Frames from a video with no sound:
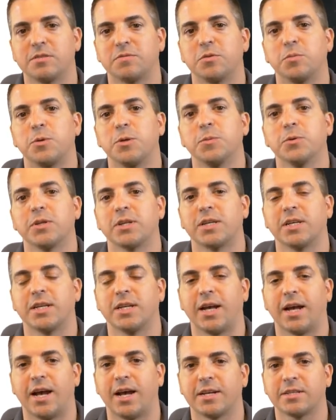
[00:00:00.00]
for people to get
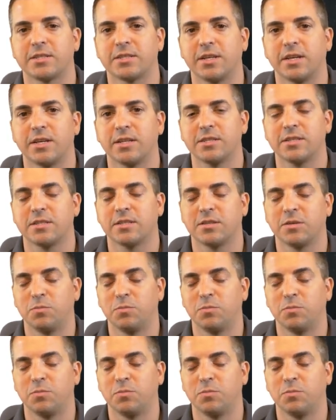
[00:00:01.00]
access.